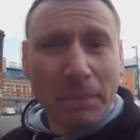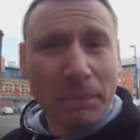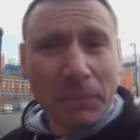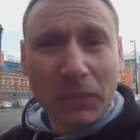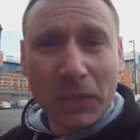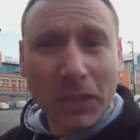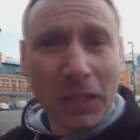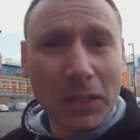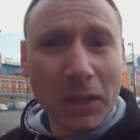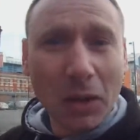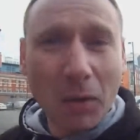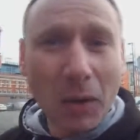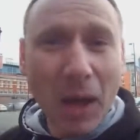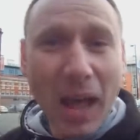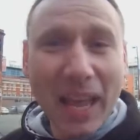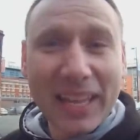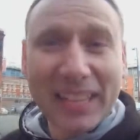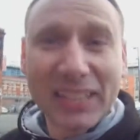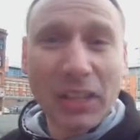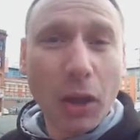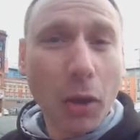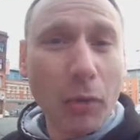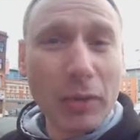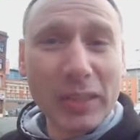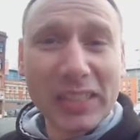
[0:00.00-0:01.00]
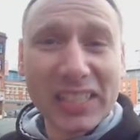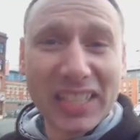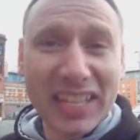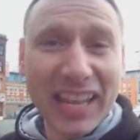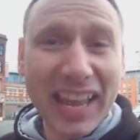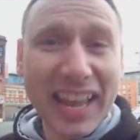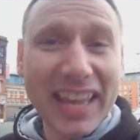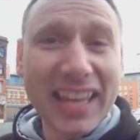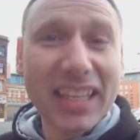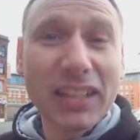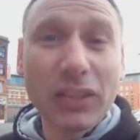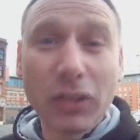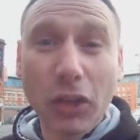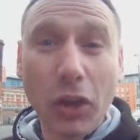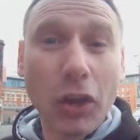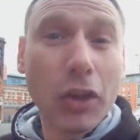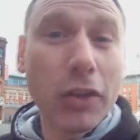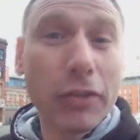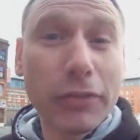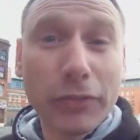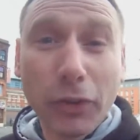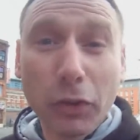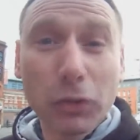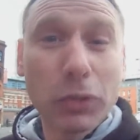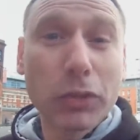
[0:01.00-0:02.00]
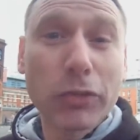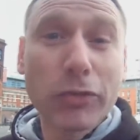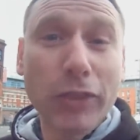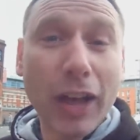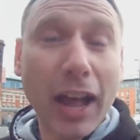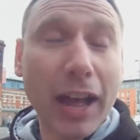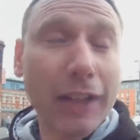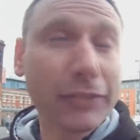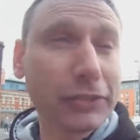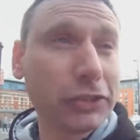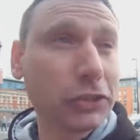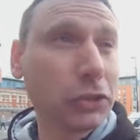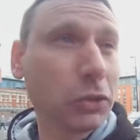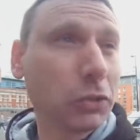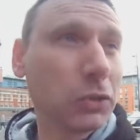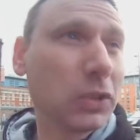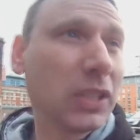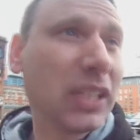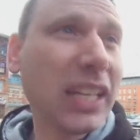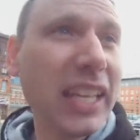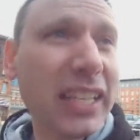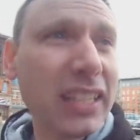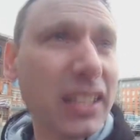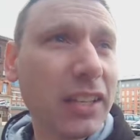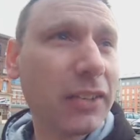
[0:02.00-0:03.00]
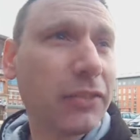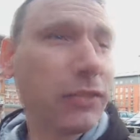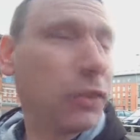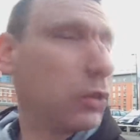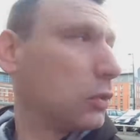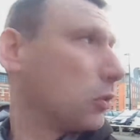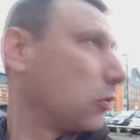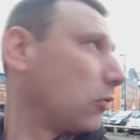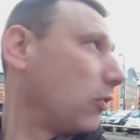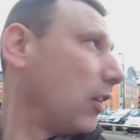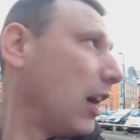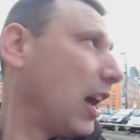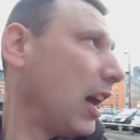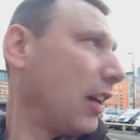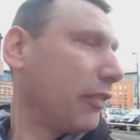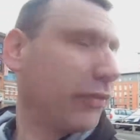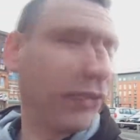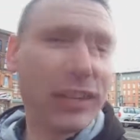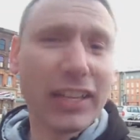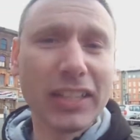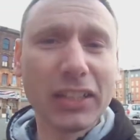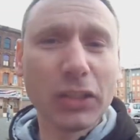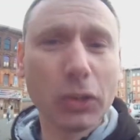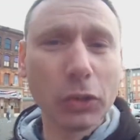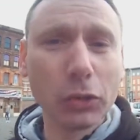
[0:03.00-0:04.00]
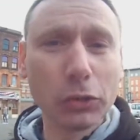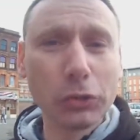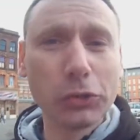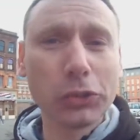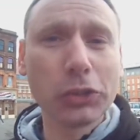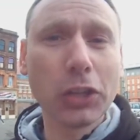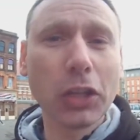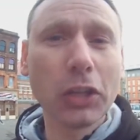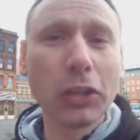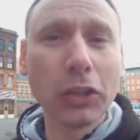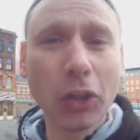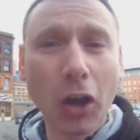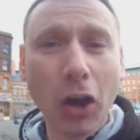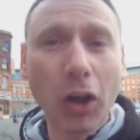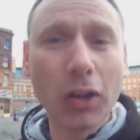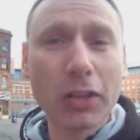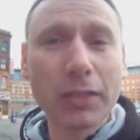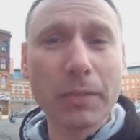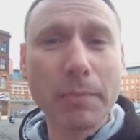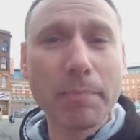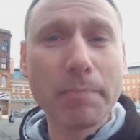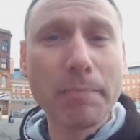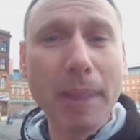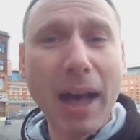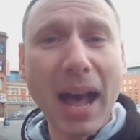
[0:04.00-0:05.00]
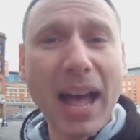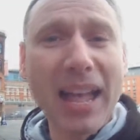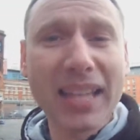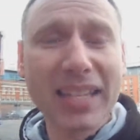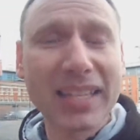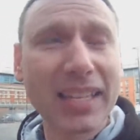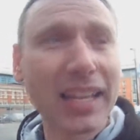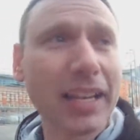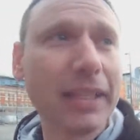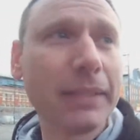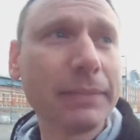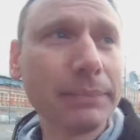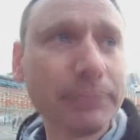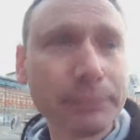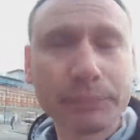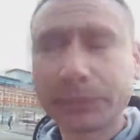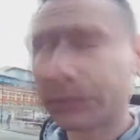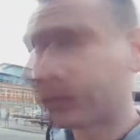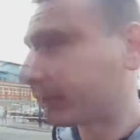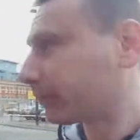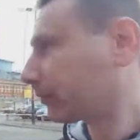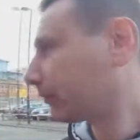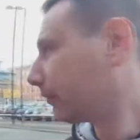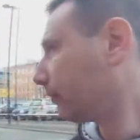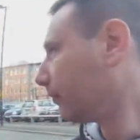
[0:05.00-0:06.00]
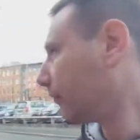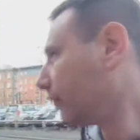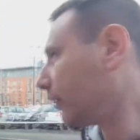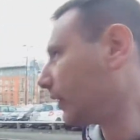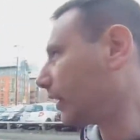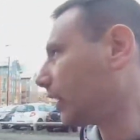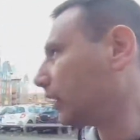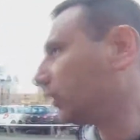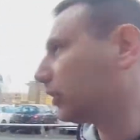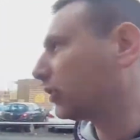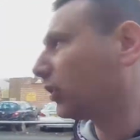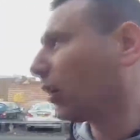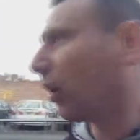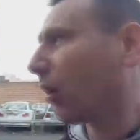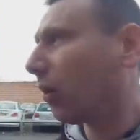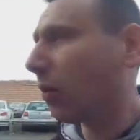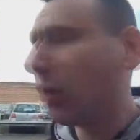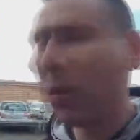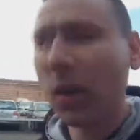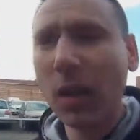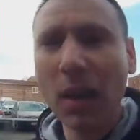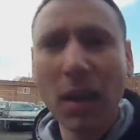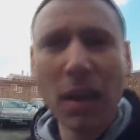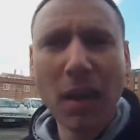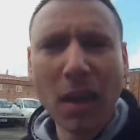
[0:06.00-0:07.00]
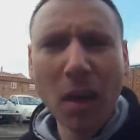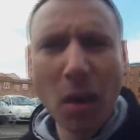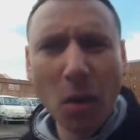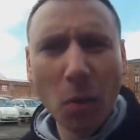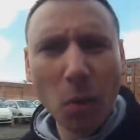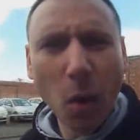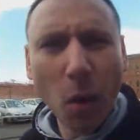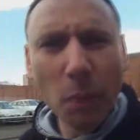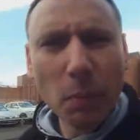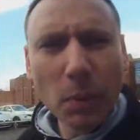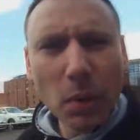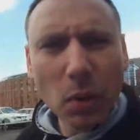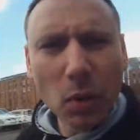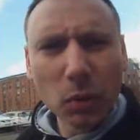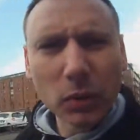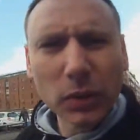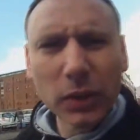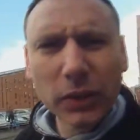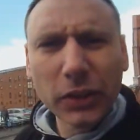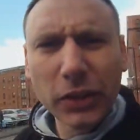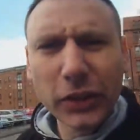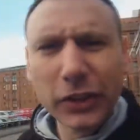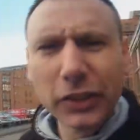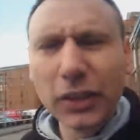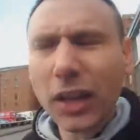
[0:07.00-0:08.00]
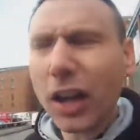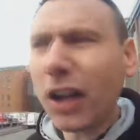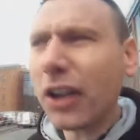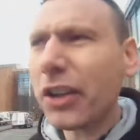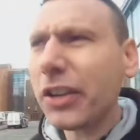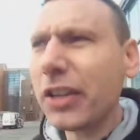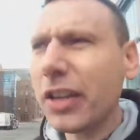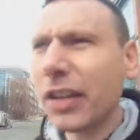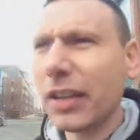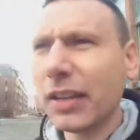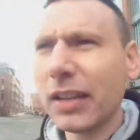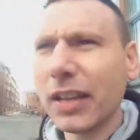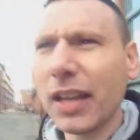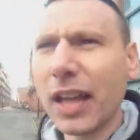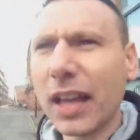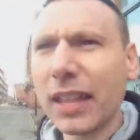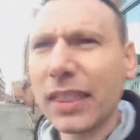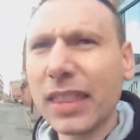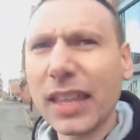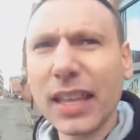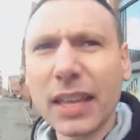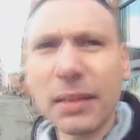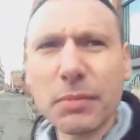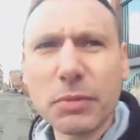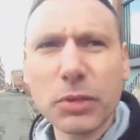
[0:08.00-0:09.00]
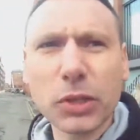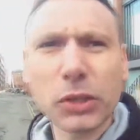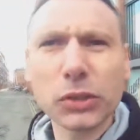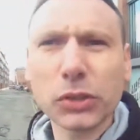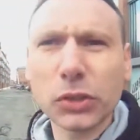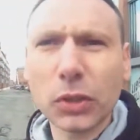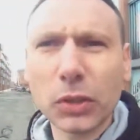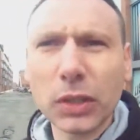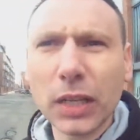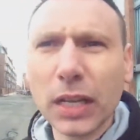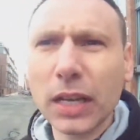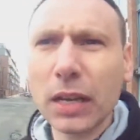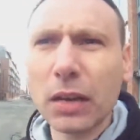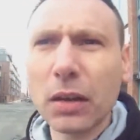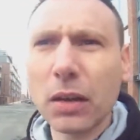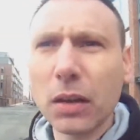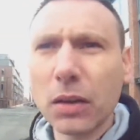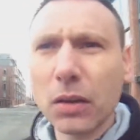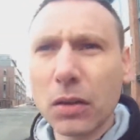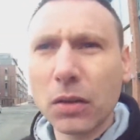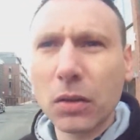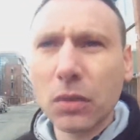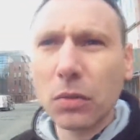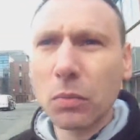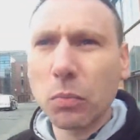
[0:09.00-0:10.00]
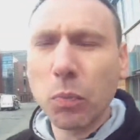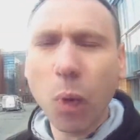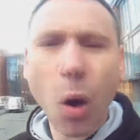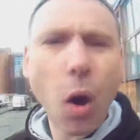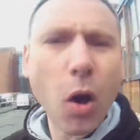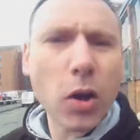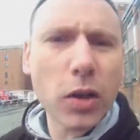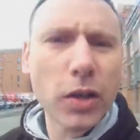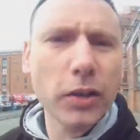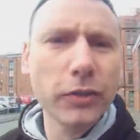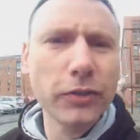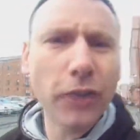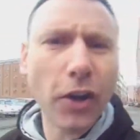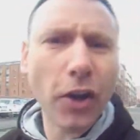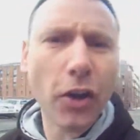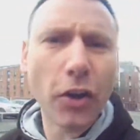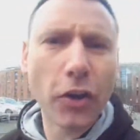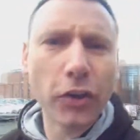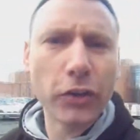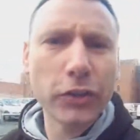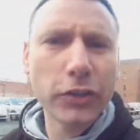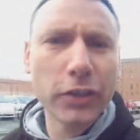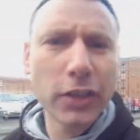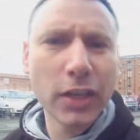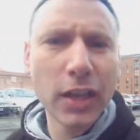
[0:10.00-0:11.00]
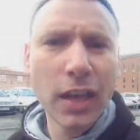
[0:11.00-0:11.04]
you know, I can always take new photographs. So deleting a photograph, it does not matter. So, what am I going to do now? I think I'm just going to walk around